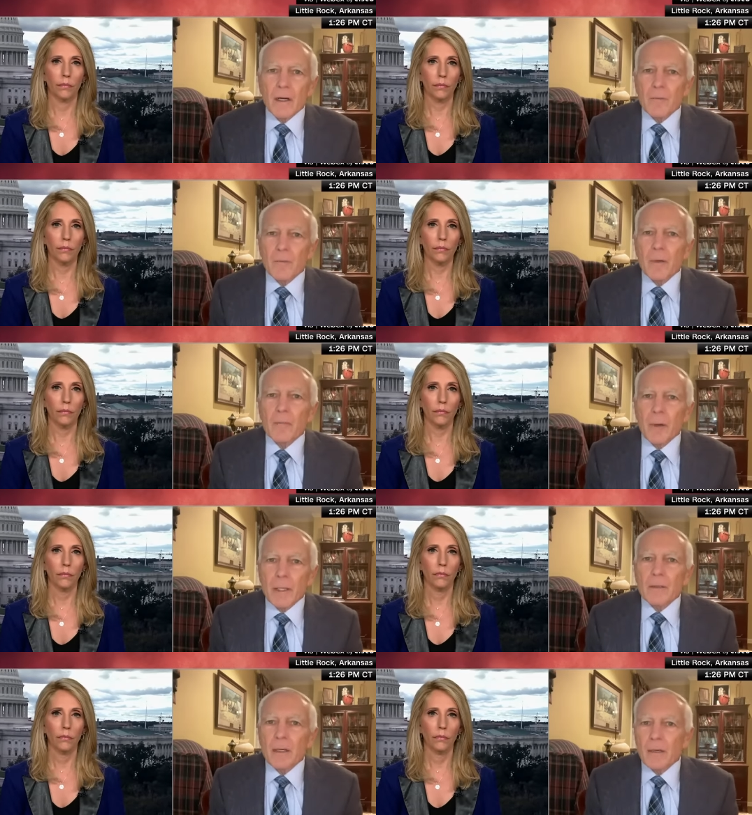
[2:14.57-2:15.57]
Speaker 1: Um,
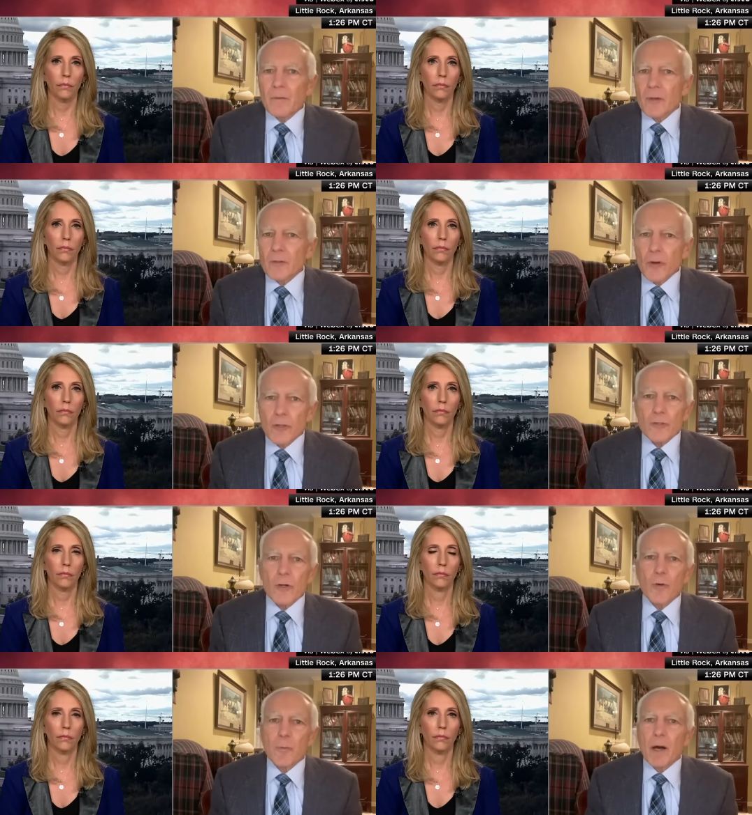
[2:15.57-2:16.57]
but uh, there's
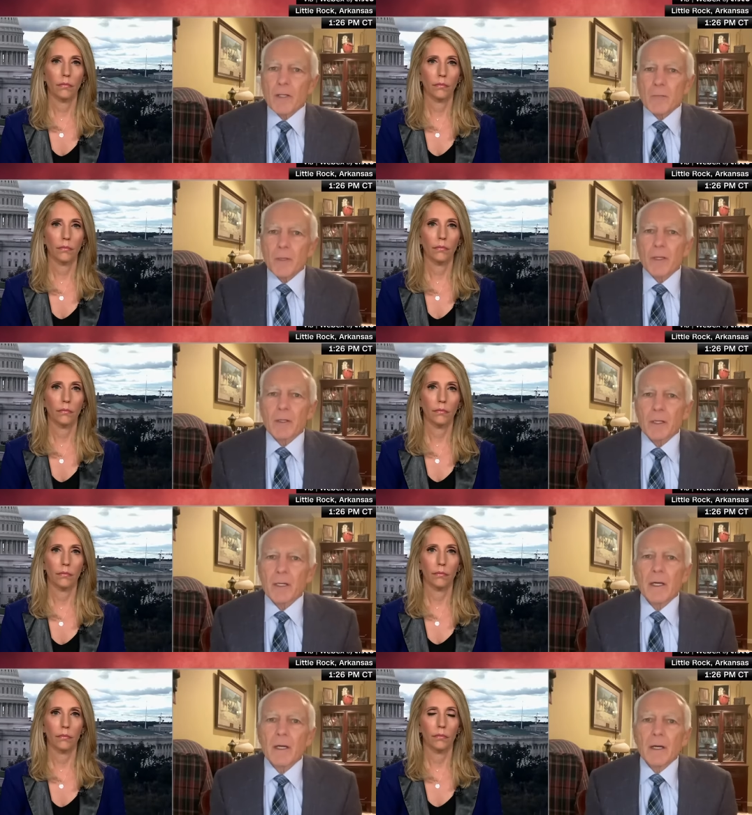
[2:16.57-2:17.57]
also the
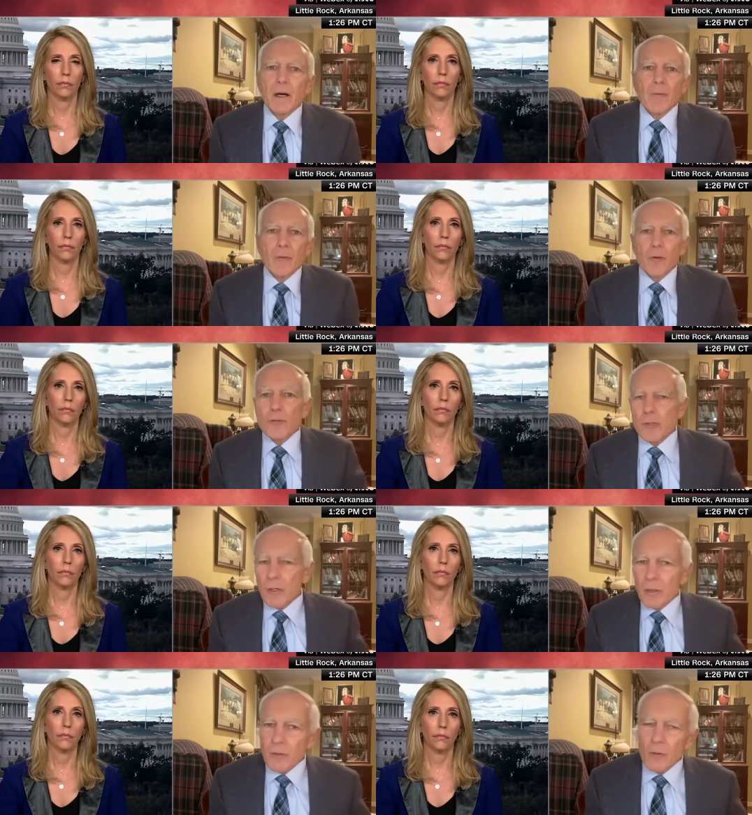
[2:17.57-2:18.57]
possibility of those
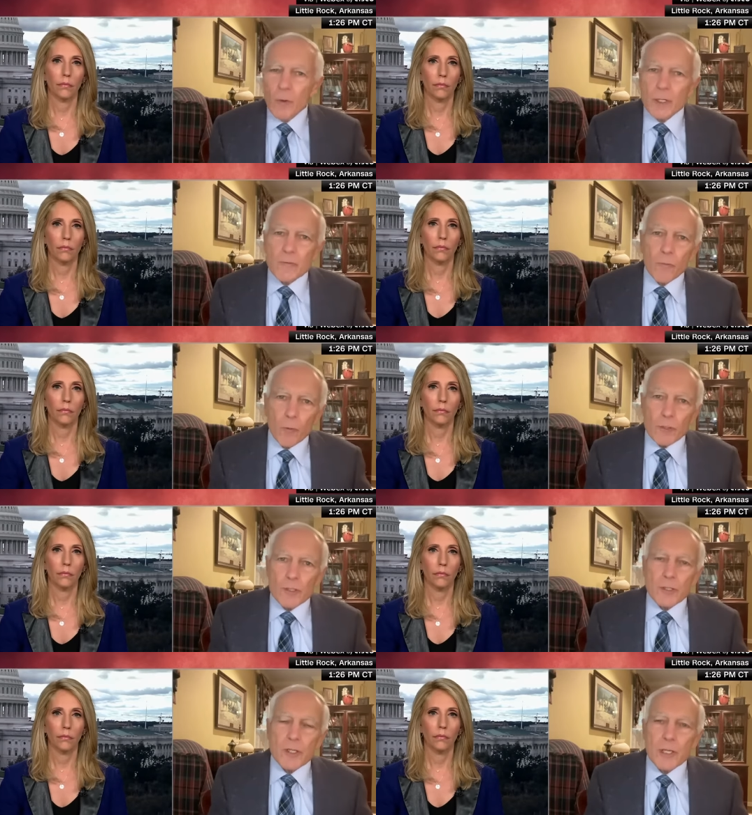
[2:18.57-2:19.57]
uh, U.S.
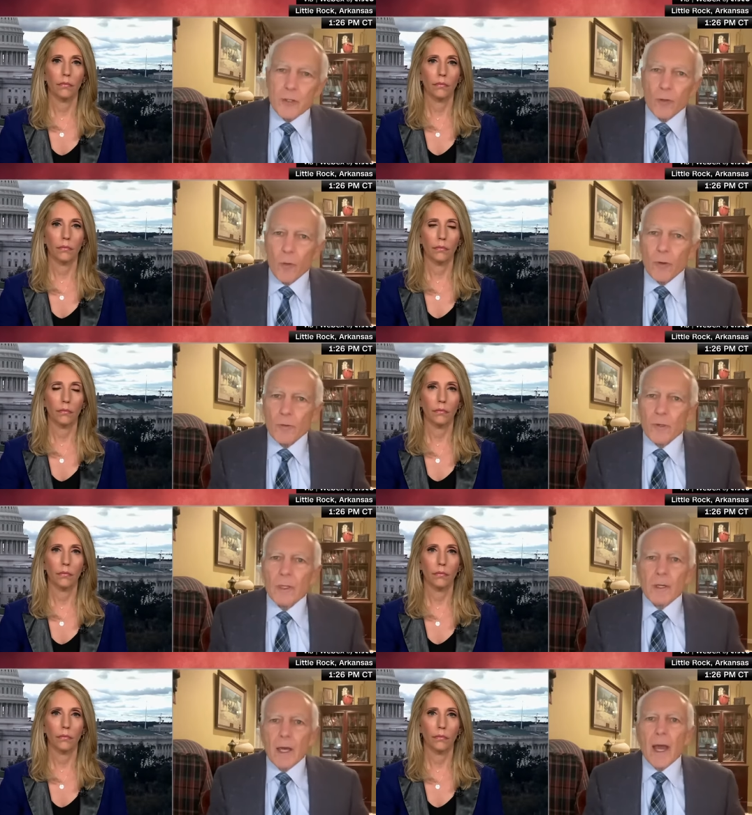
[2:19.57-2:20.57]
forces in the north
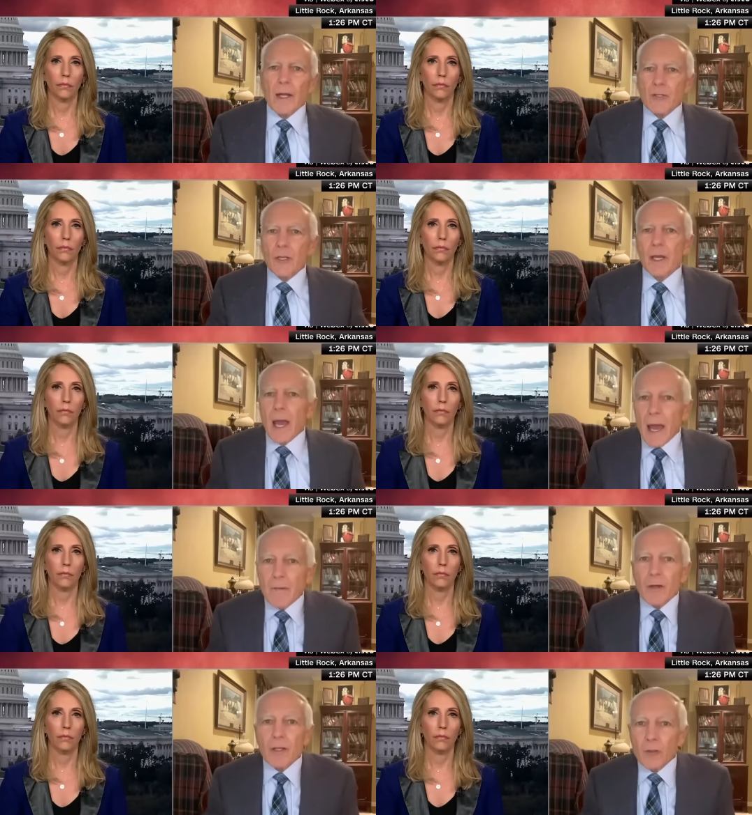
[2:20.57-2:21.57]
actually
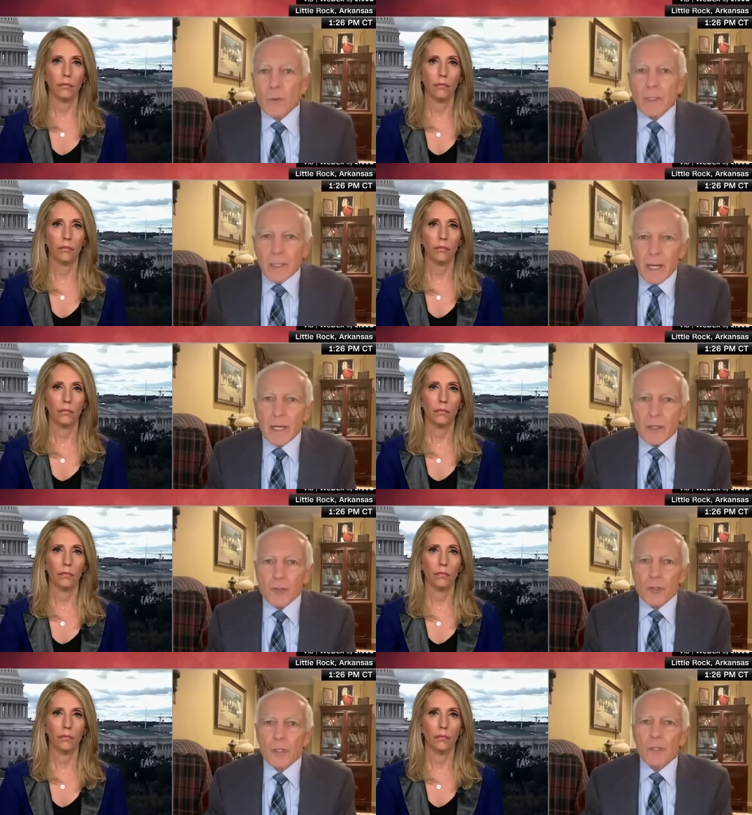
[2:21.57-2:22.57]
having to
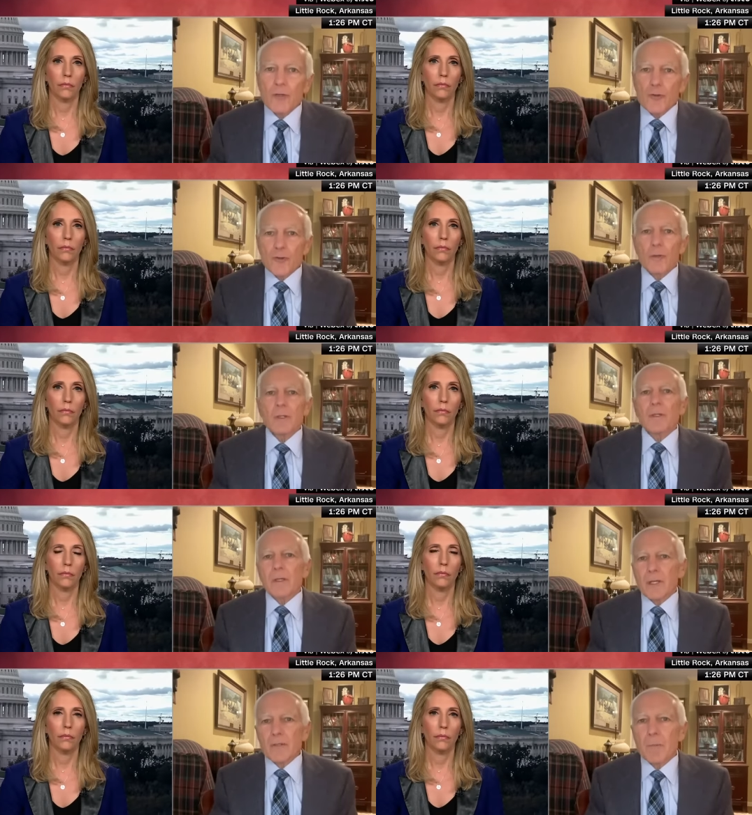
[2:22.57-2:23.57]
engage
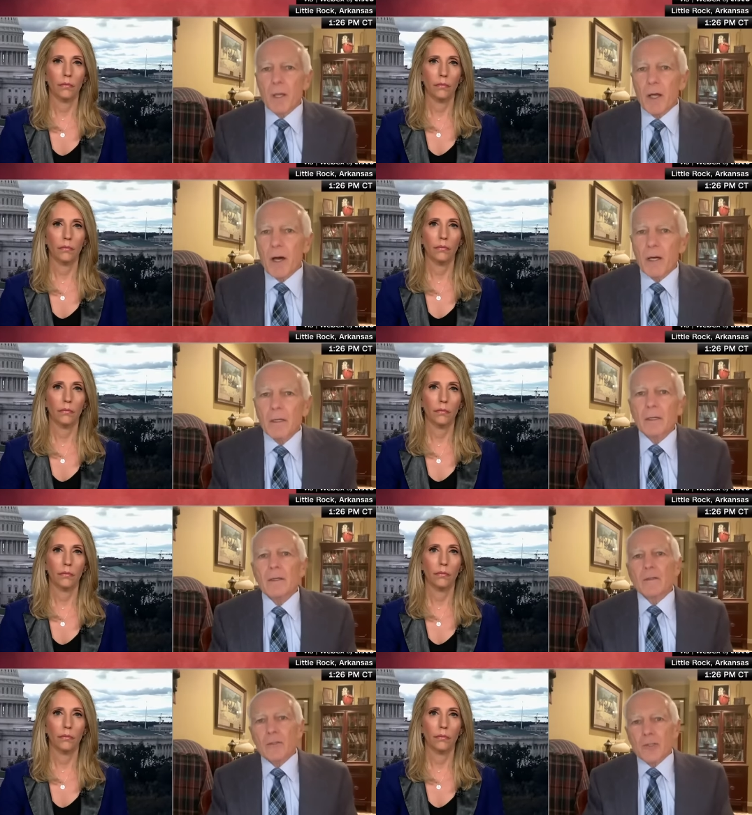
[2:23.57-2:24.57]
should Hezbollah
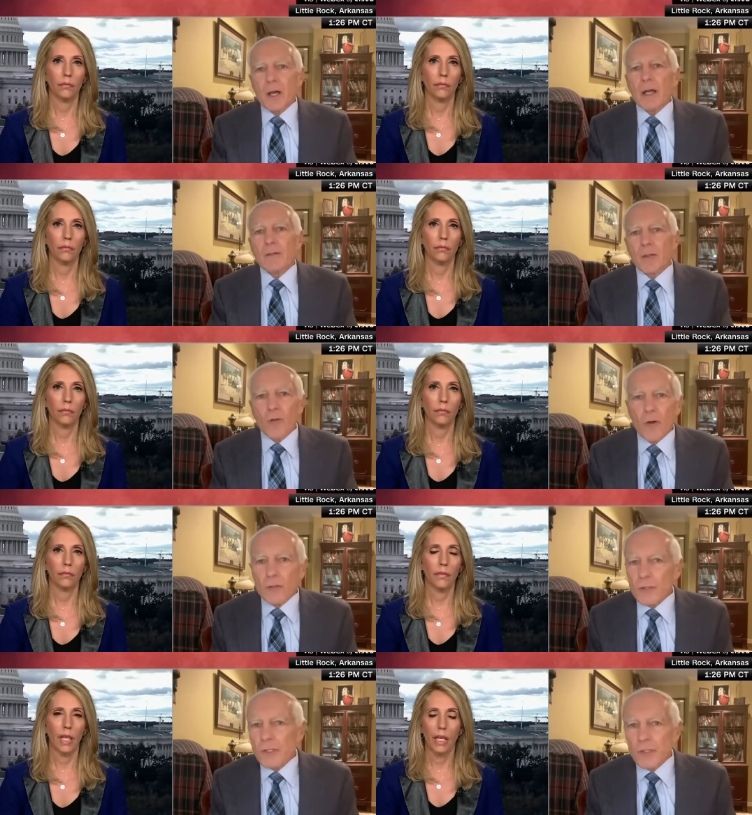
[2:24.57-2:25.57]
decide to
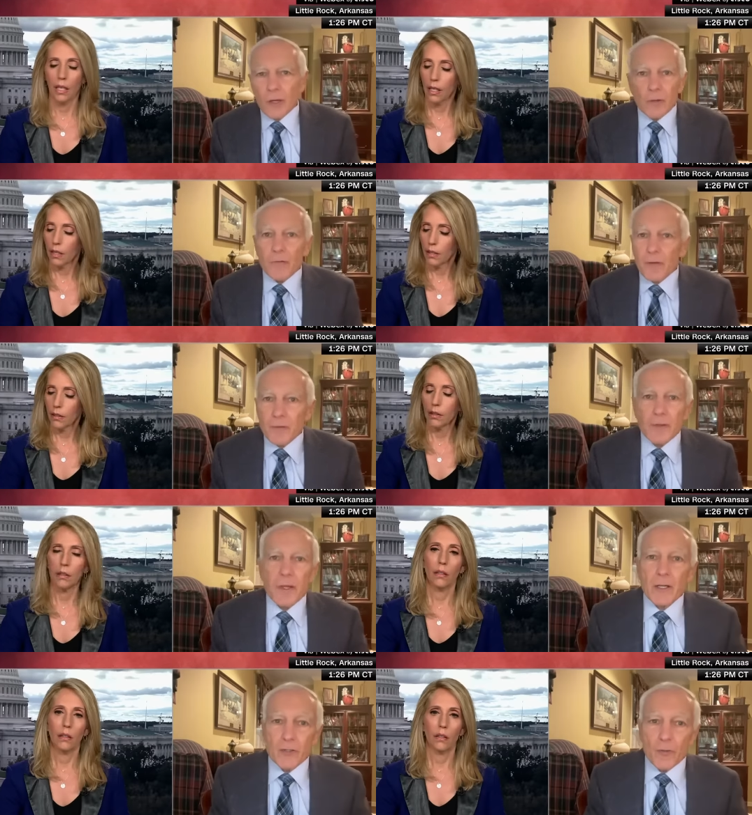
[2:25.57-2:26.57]
launch its
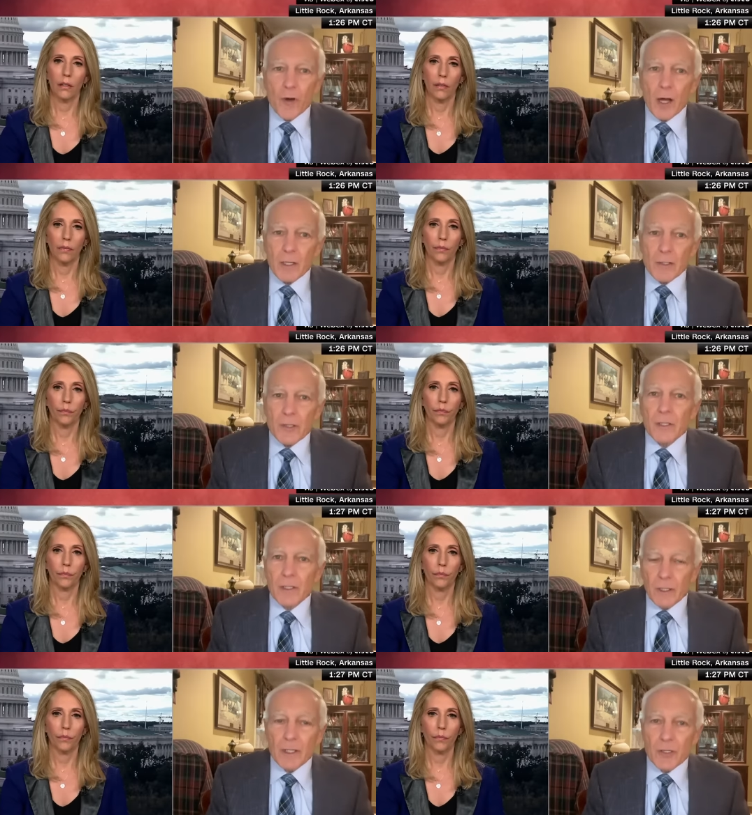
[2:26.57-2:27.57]
150,000 rockets
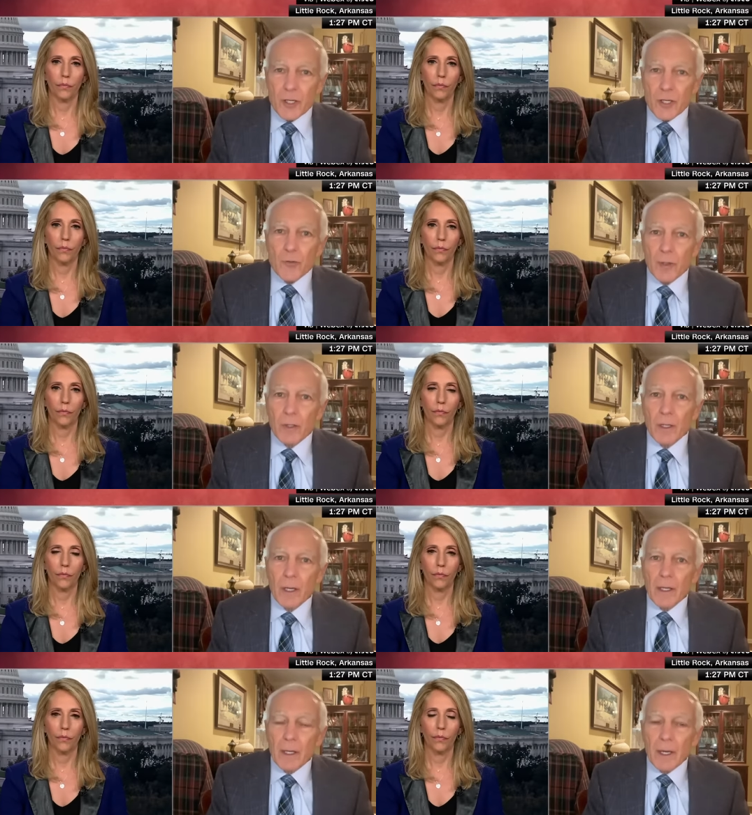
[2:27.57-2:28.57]
against Israel.